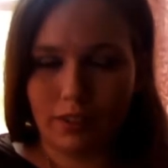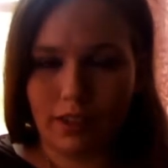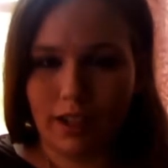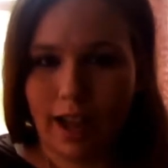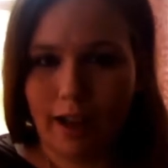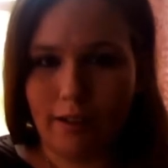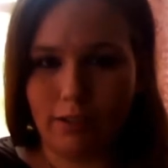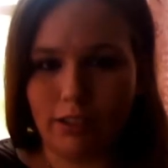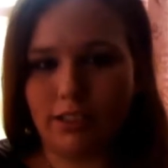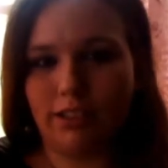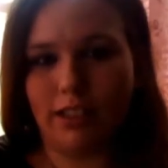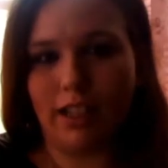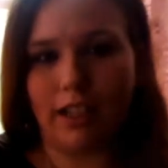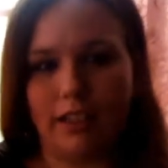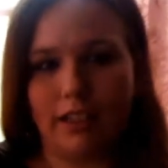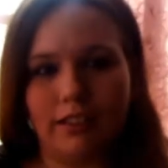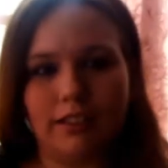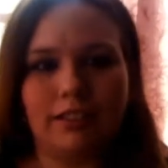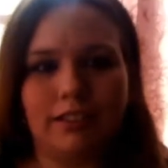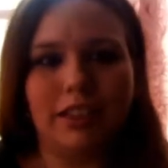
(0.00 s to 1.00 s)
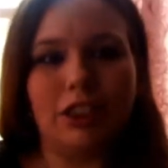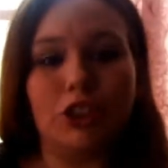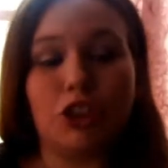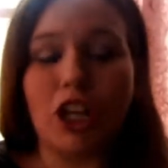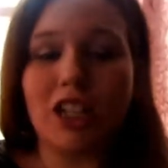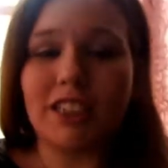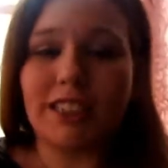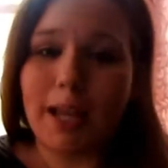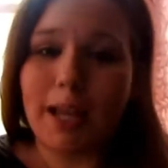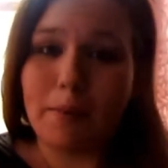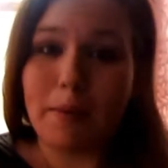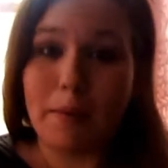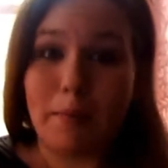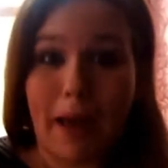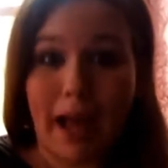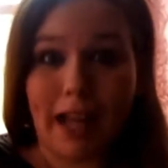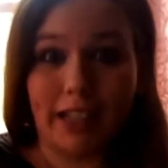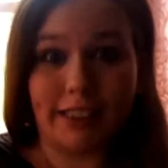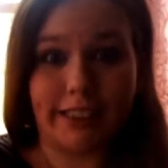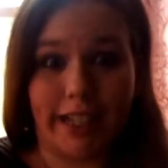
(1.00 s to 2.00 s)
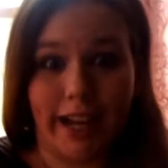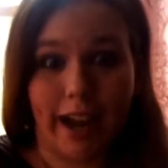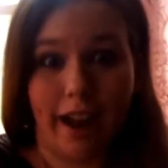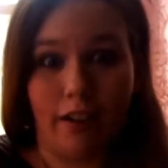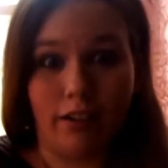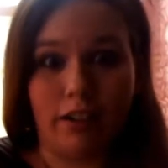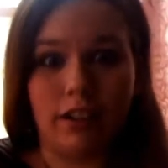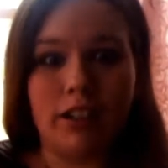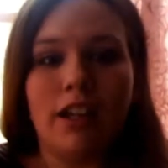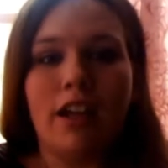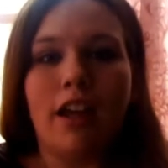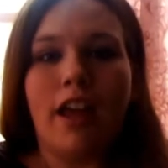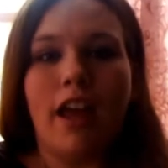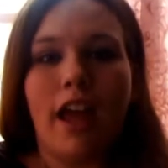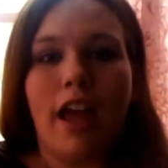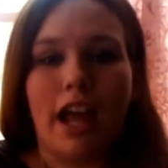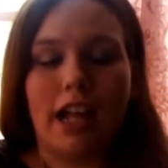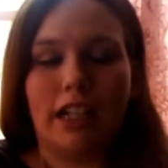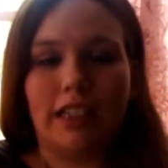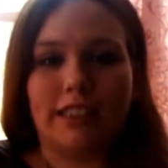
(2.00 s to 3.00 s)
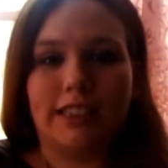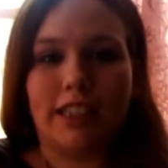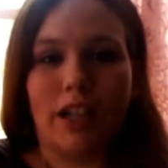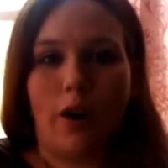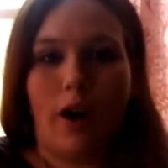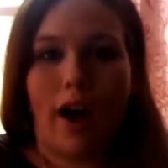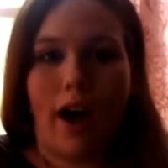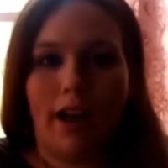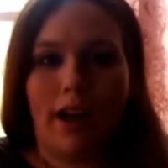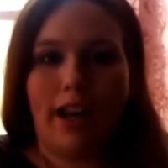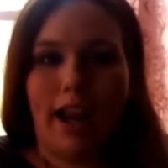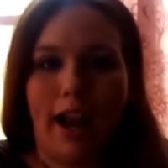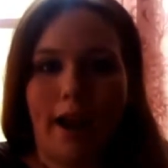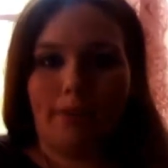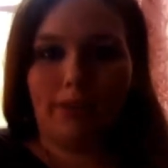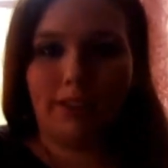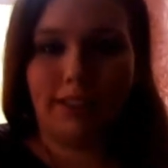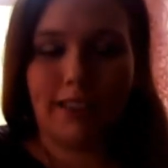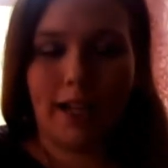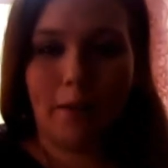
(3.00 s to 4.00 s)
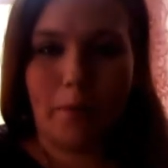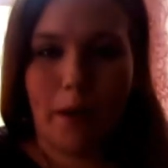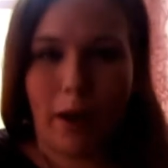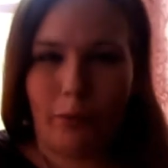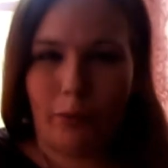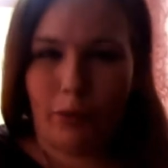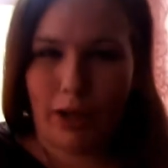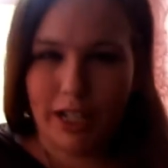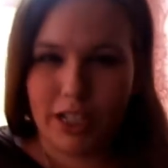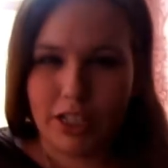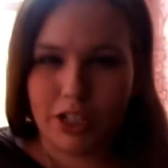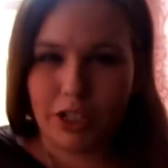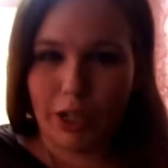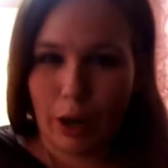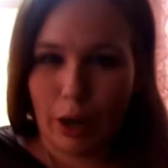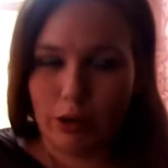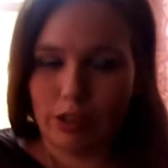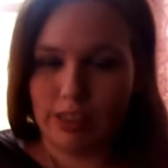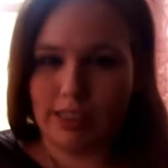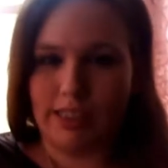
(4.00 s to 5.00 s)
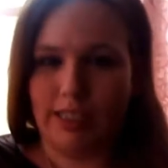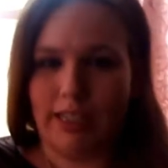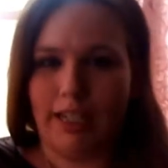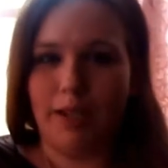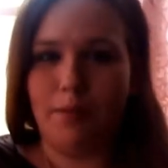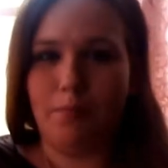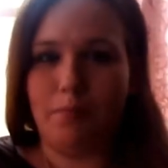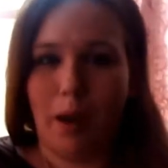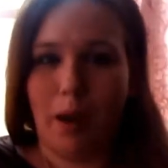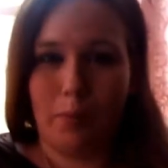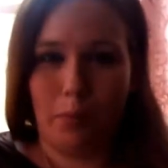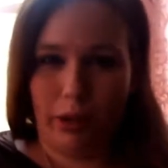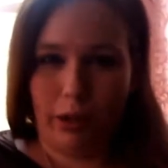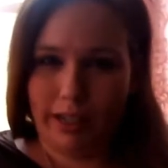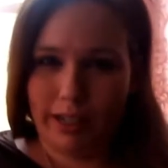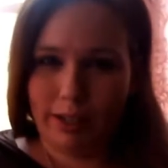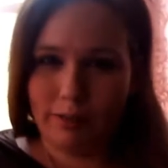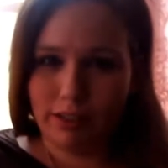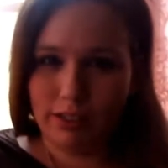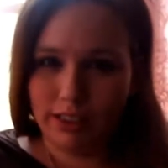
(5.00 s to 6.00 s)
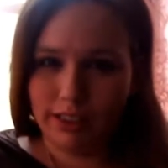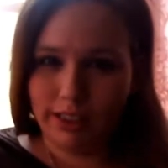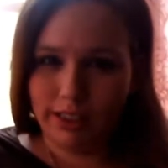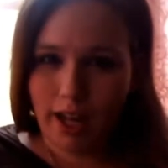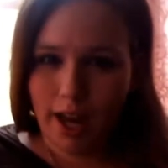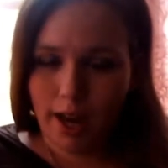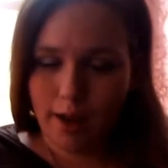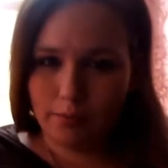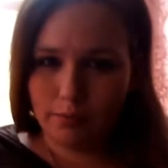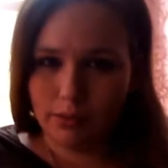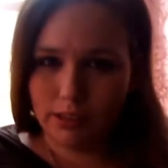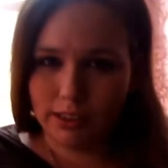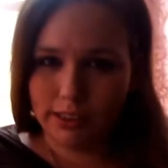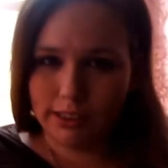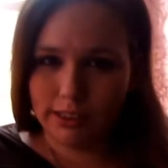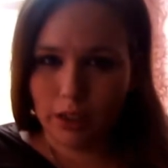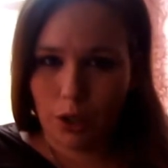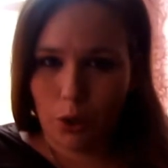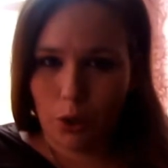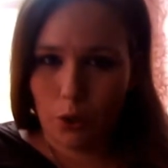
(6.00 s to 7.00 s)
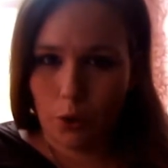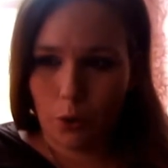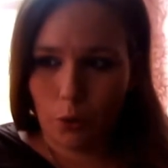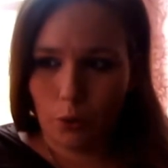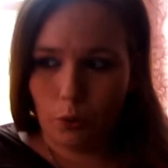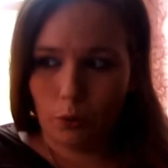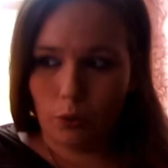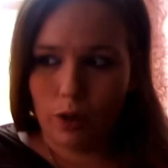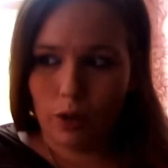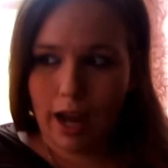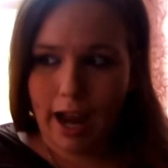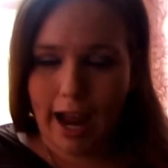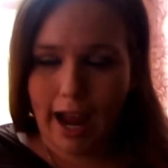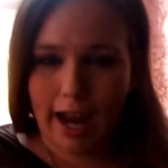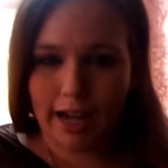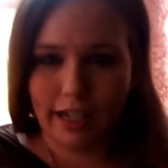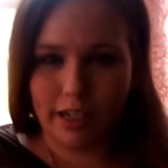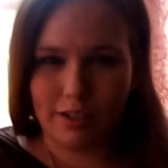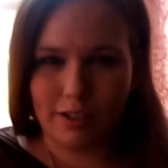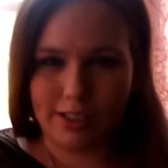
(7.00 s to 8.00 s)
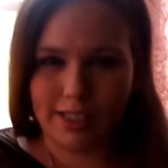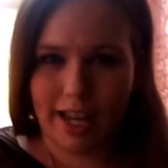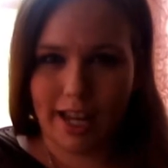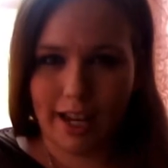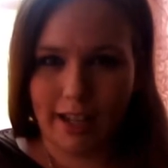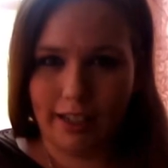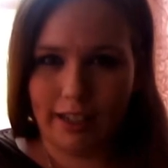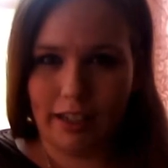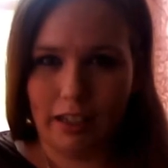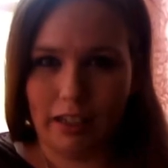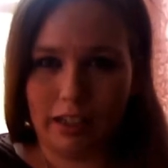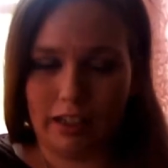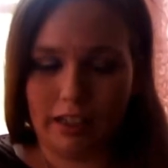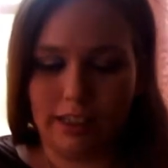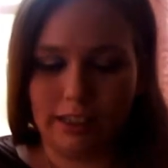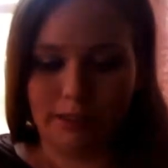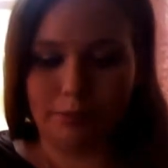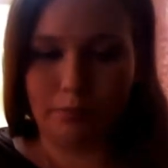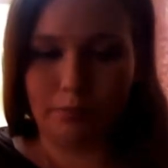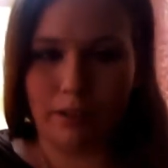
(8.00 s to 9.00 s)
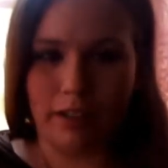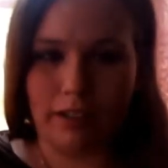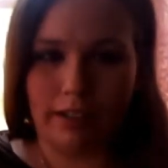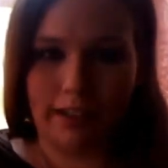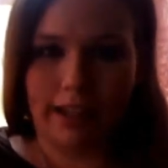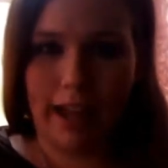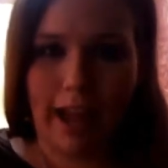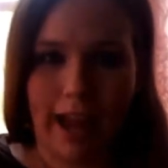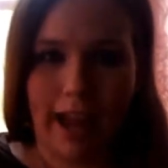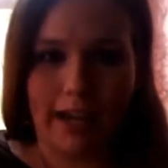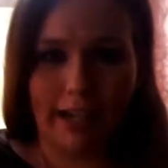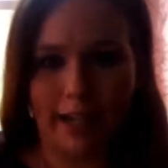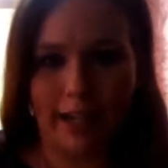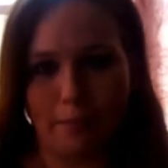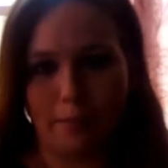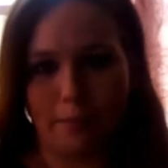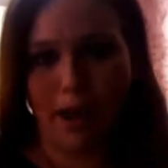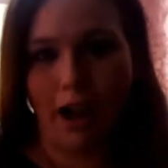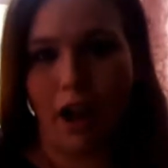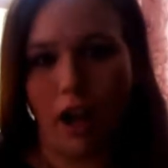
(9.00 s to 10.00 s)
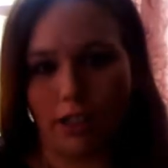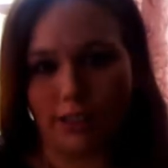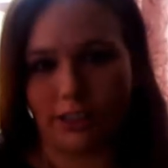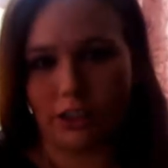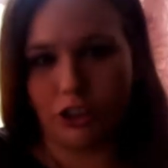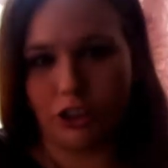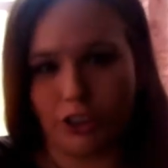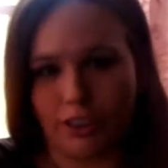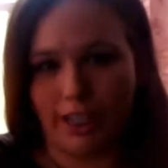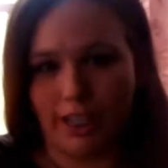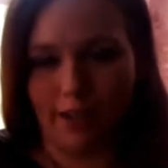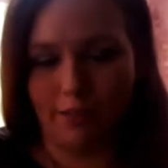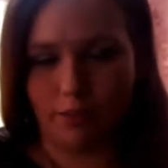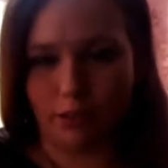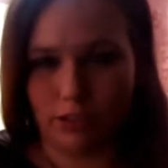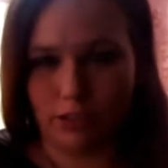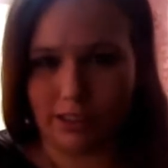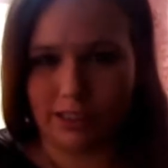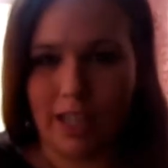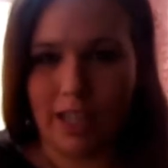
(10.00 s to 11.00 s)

was like, the drugs had me passing out, and so every time I went to go to sleep, my breathing would stop. So I had to stay in there because I had to get my oxygen levels